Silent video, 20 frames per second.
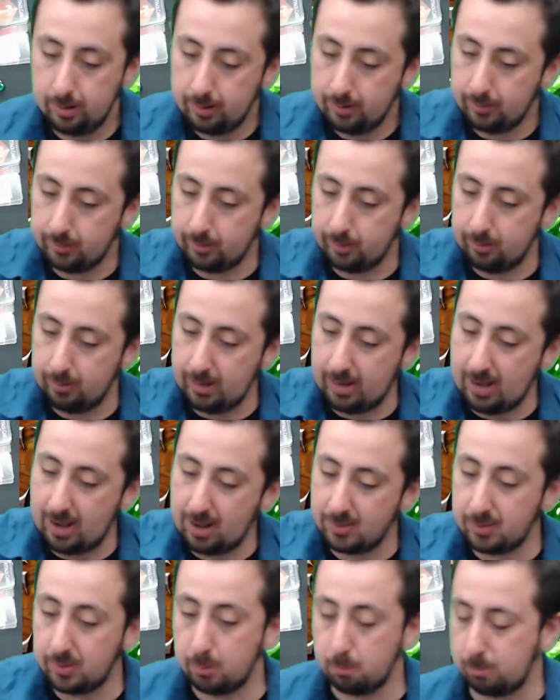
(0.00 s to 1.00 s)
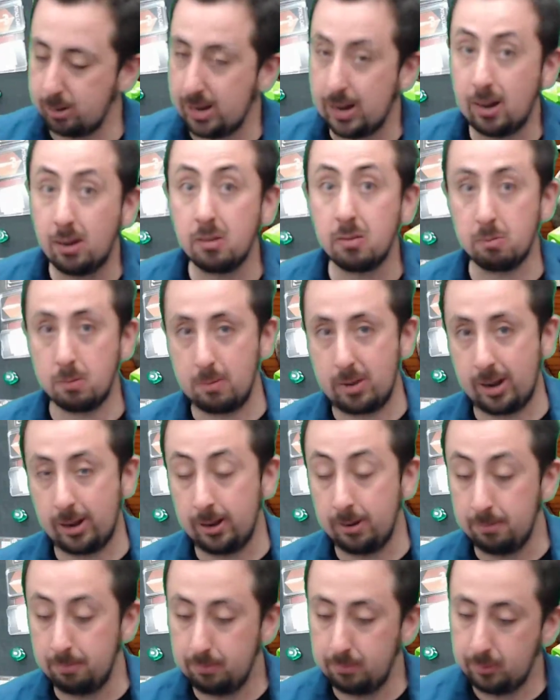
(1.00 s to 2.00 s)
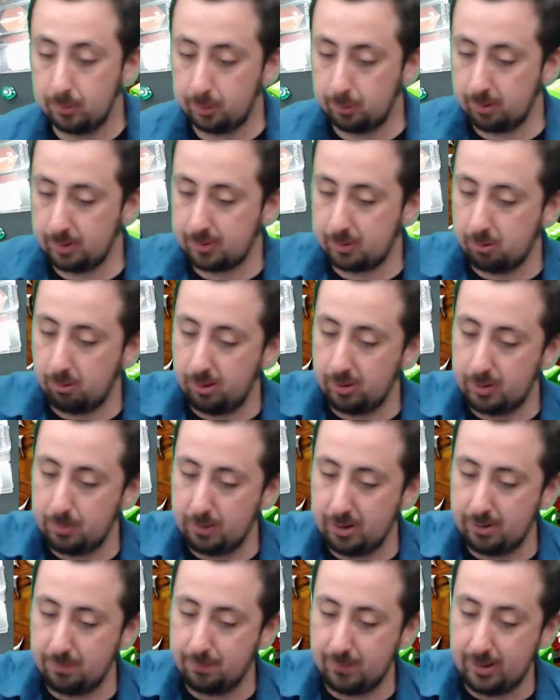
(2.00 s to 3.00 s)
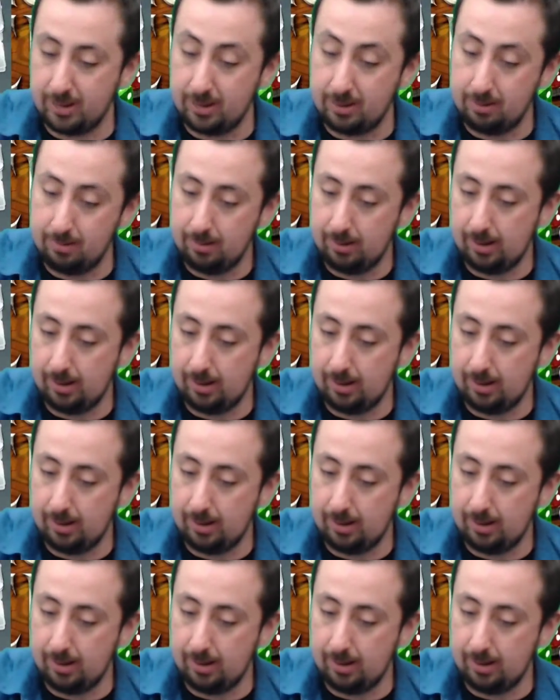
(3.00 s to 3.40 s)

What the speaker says: So it has 3 health remaining, so it's going to be defeated,